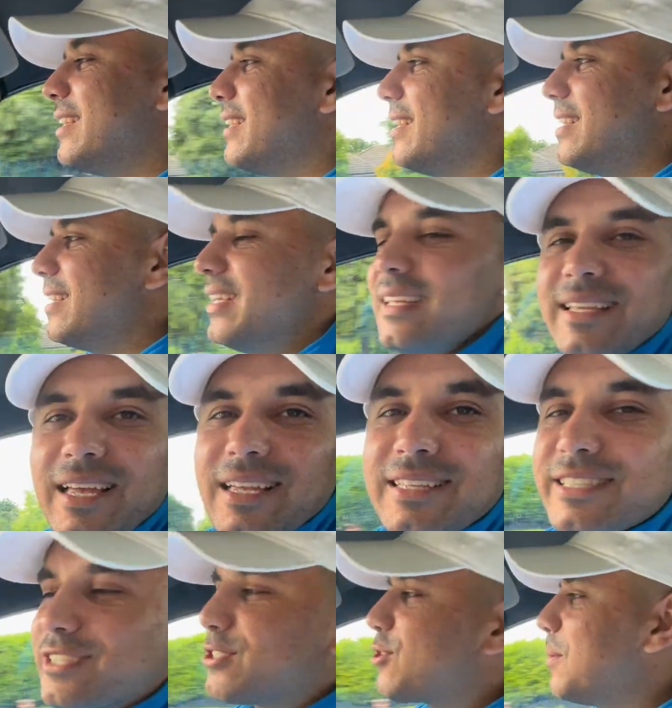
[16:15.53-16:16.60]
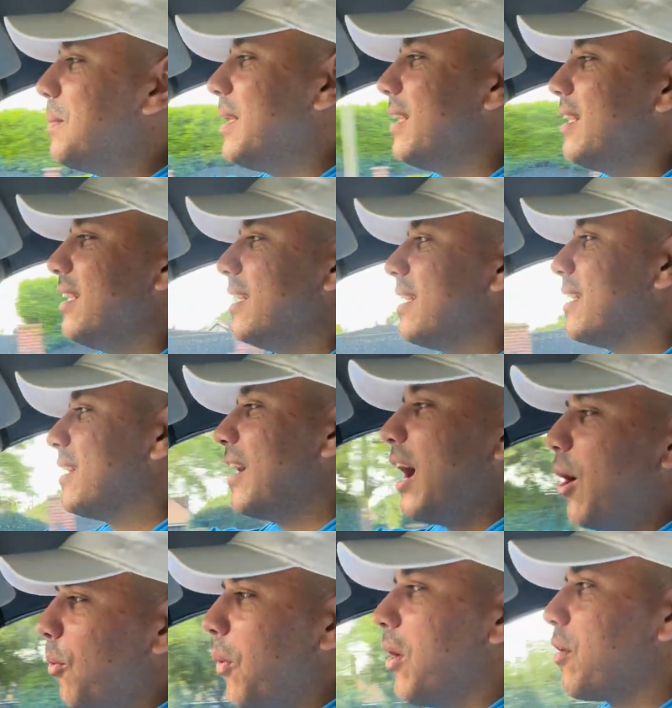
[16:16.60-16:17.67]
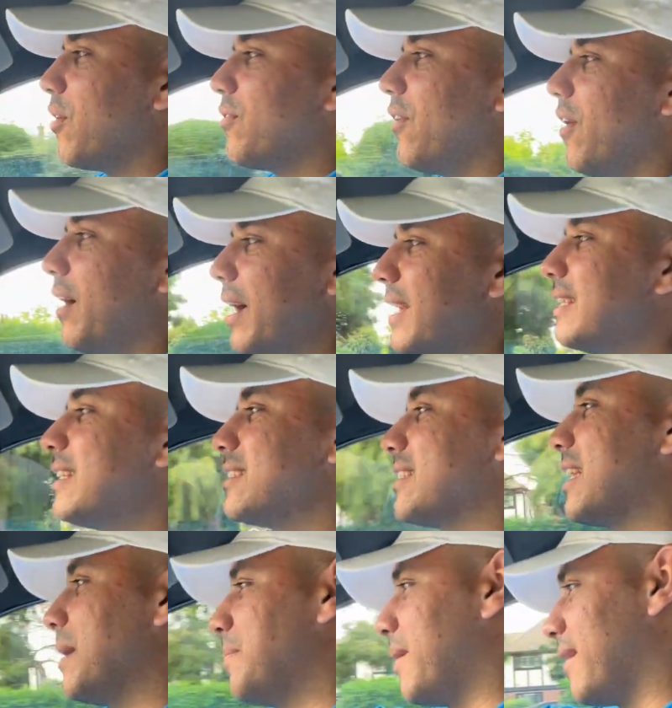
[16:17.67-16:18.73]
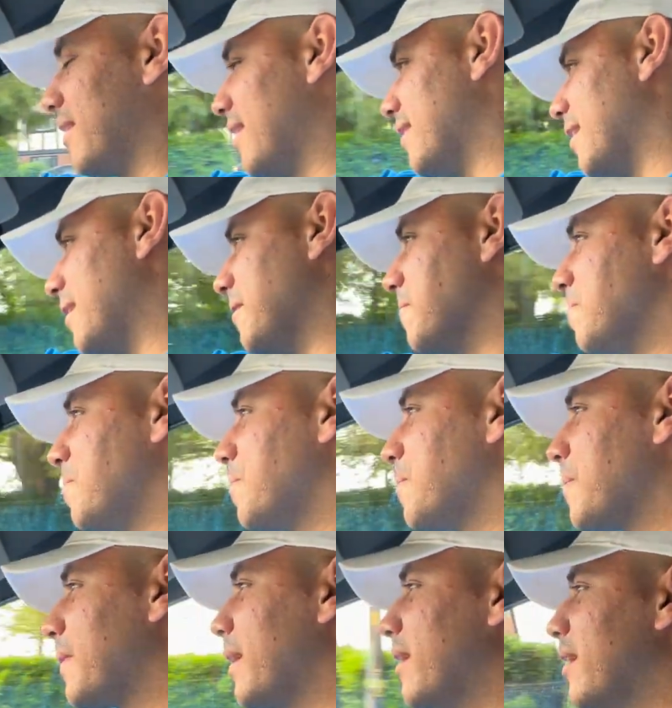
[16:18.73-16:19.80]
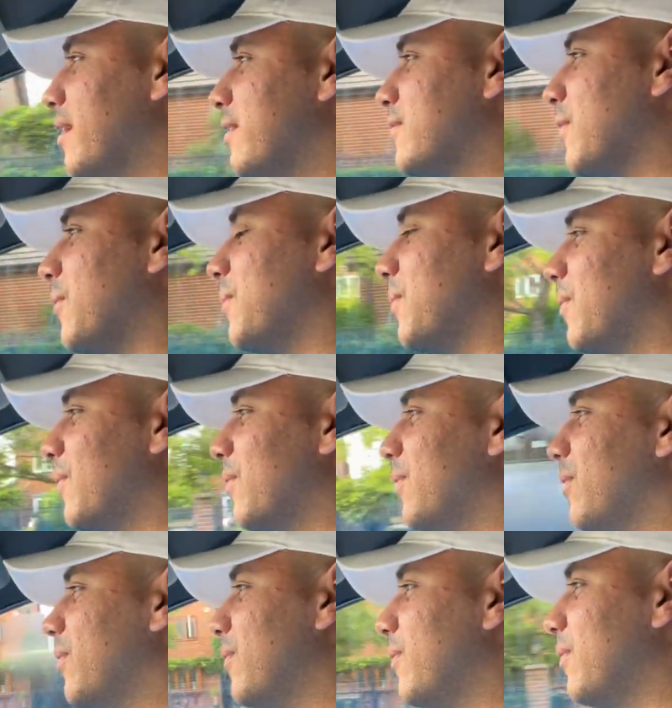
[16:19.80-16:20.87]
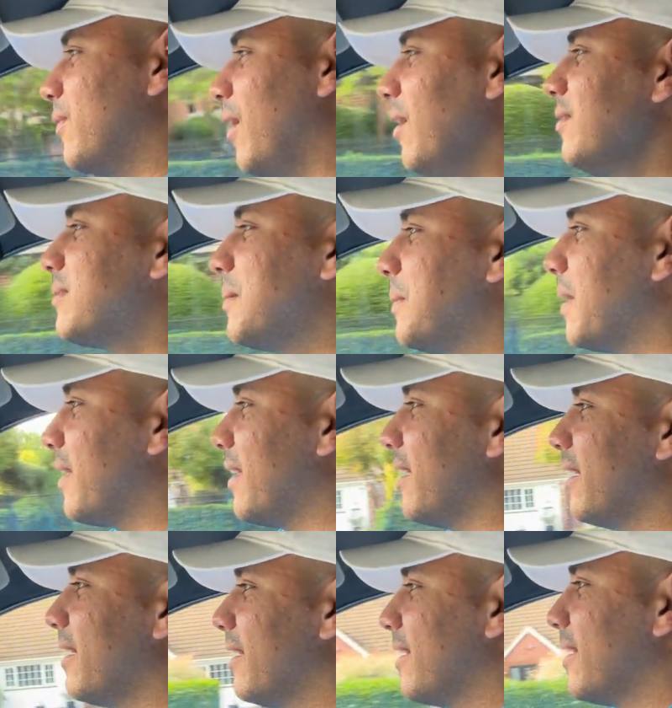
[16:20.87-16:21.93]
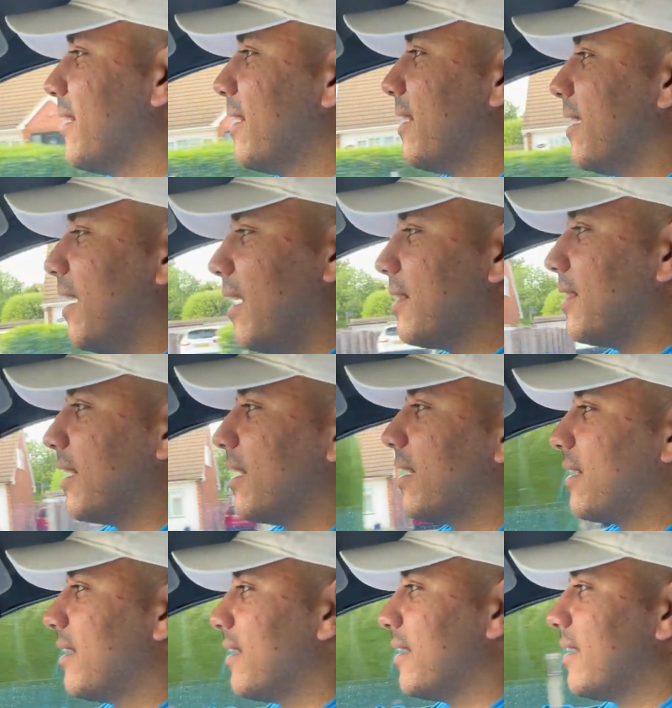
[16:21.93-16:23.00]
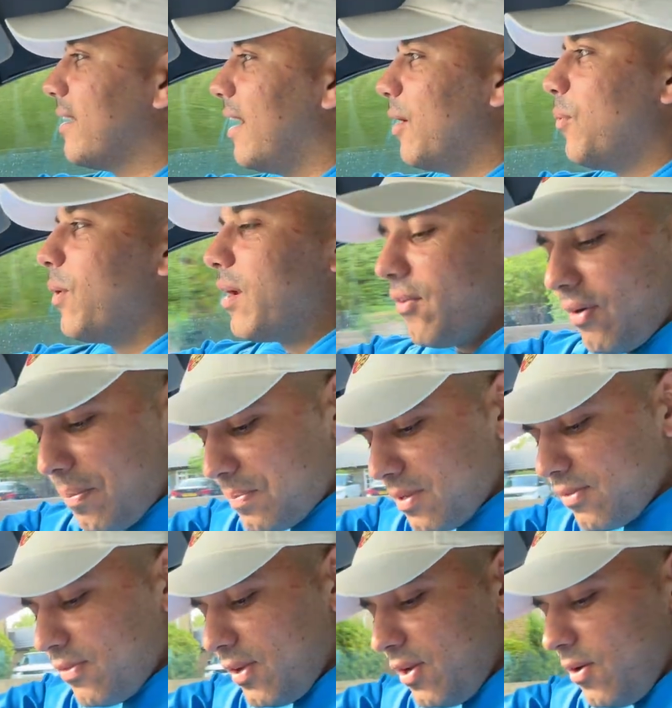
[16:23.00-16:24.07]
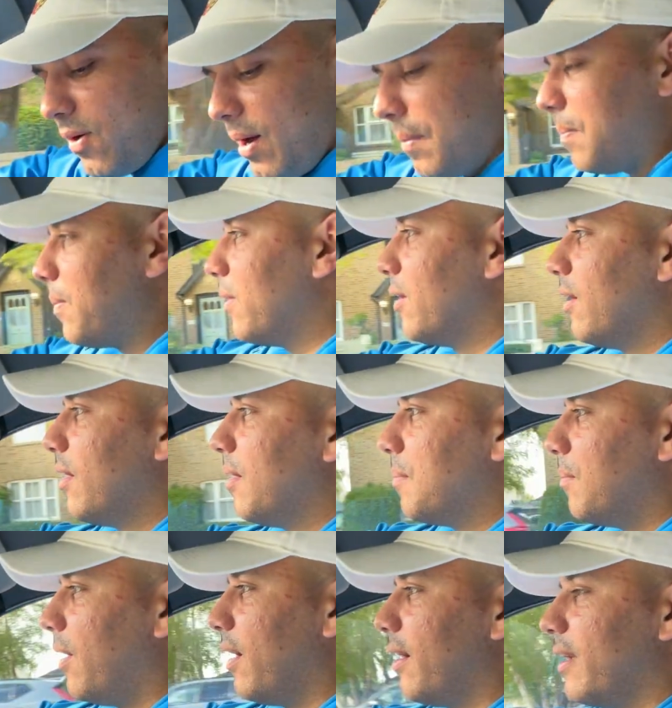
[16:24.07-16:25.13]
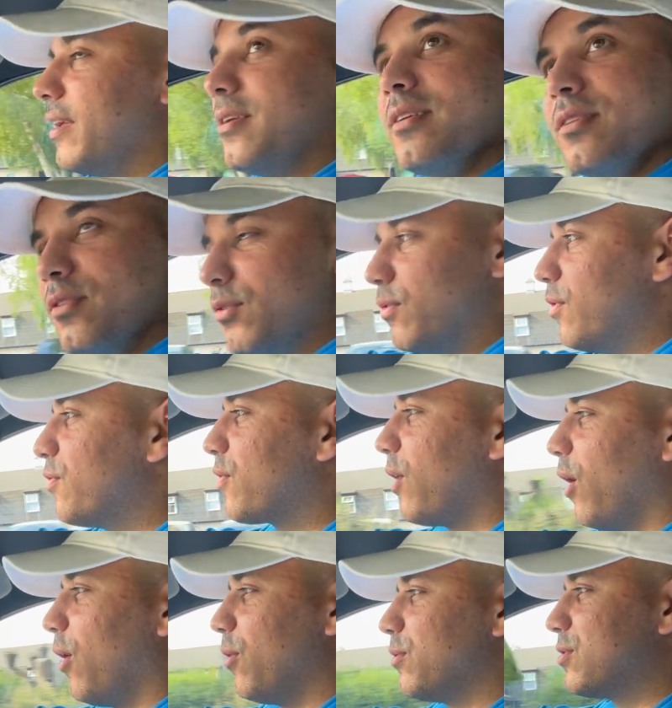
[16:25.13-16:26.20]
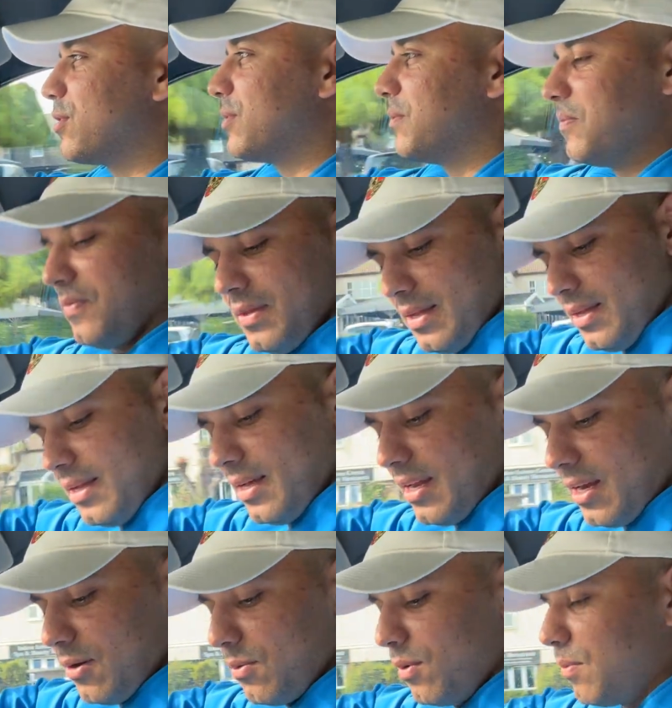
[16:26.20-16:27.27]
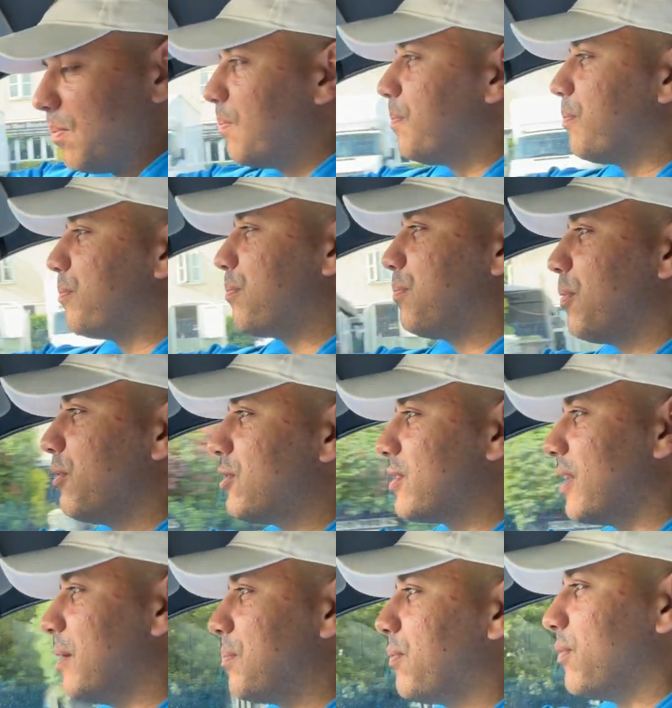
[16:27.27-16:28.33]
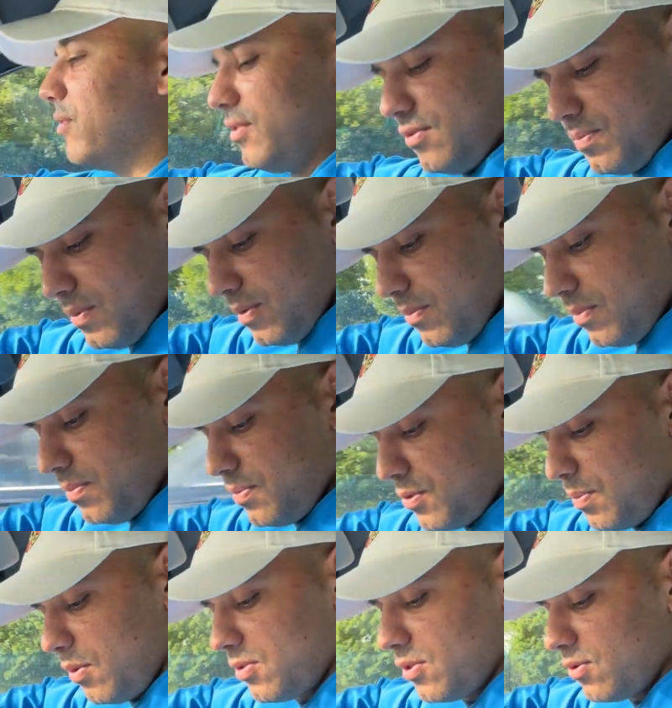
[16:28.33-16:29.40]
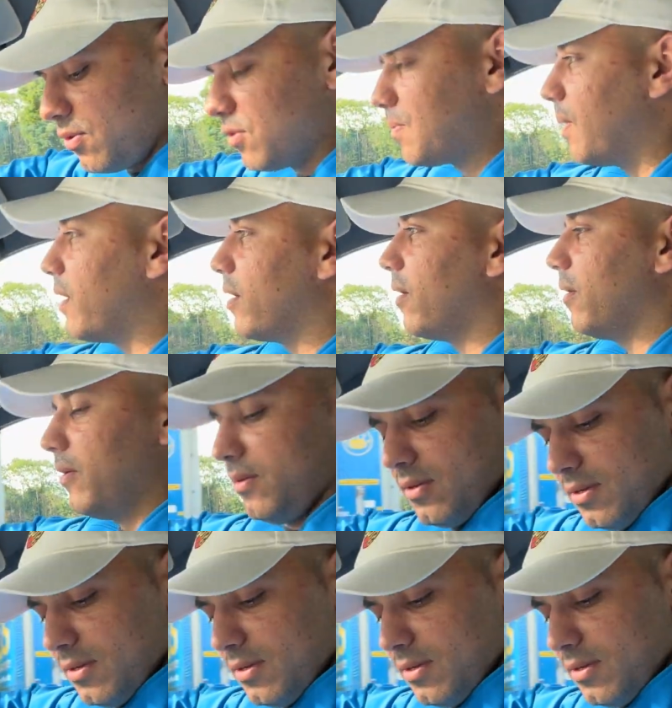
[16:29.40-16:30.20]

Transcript: It's, to me, a work of art, and it doesn't get better than that. So ultimately, I think I want to wrap this video up by the roof closed, and I will push that sports exhaust button on,